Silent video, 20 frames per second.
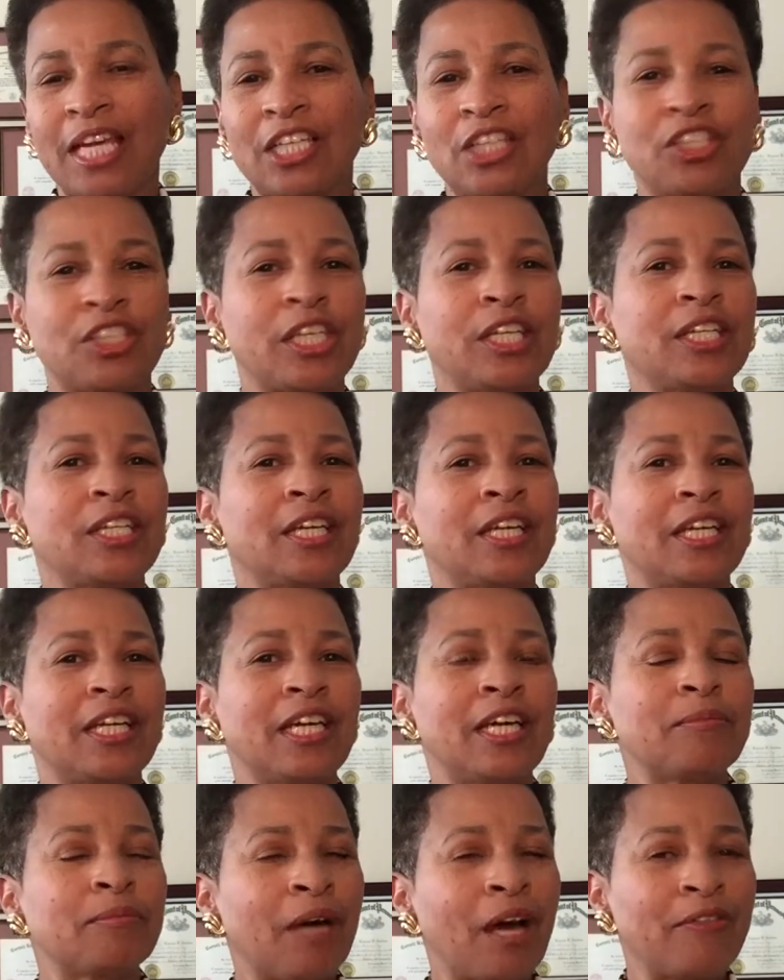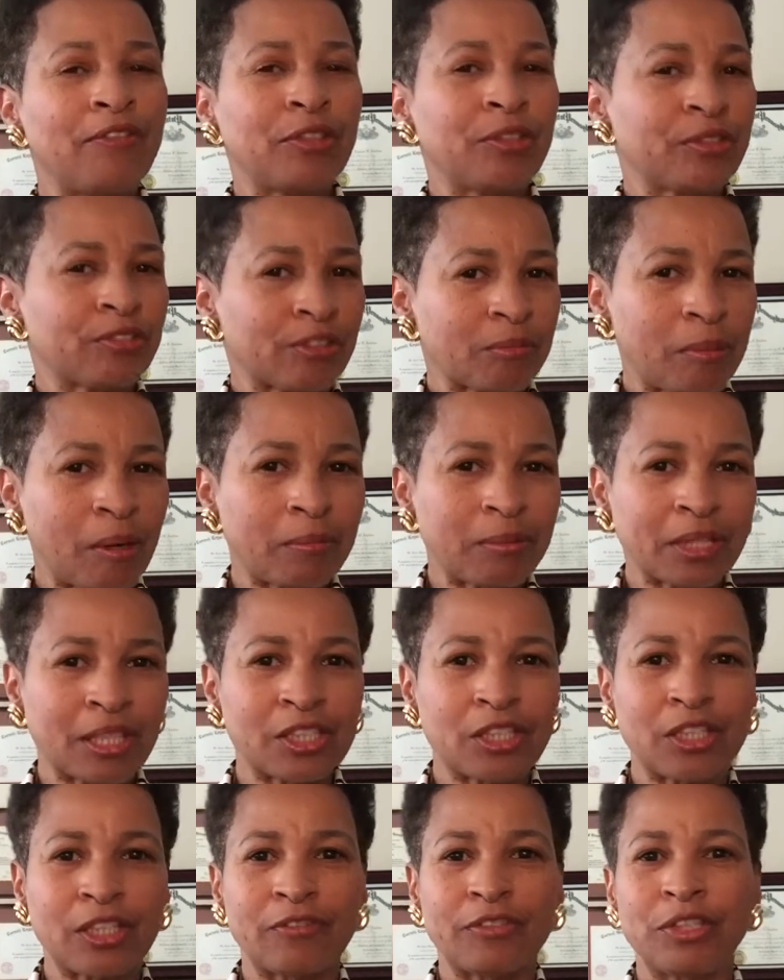You see, in my view, the
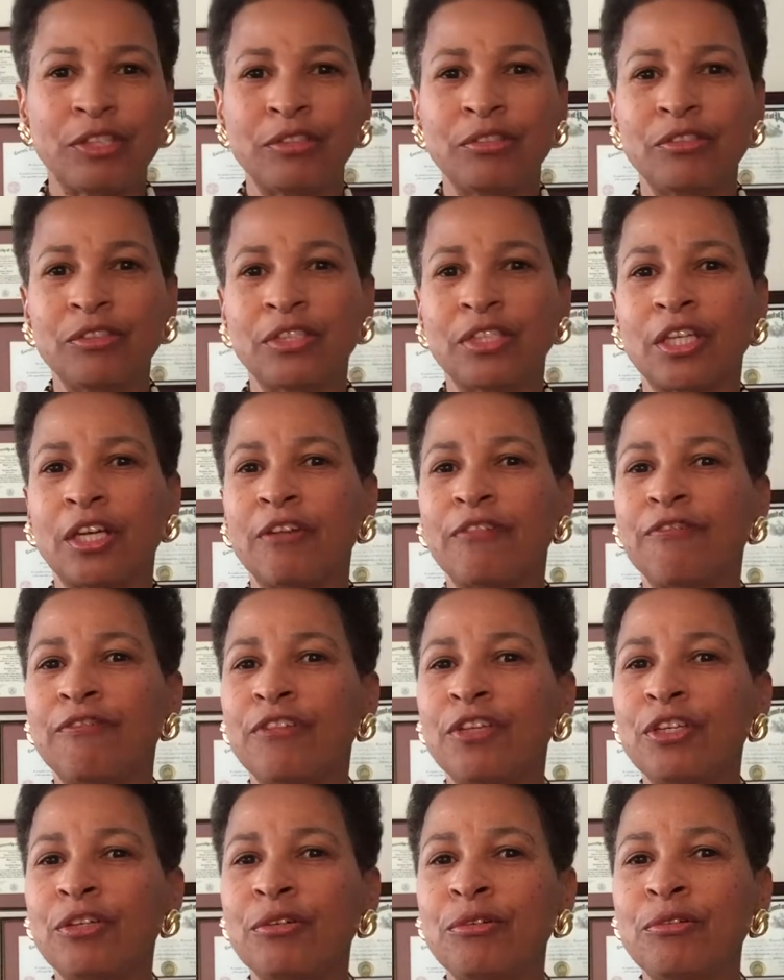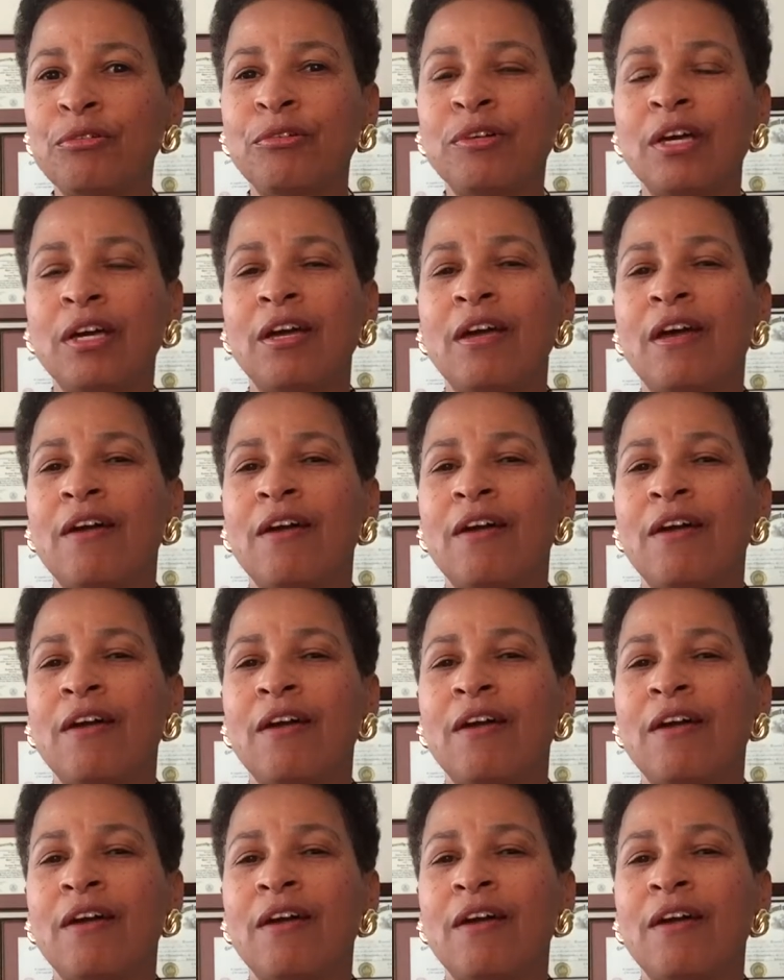Republicans have used a few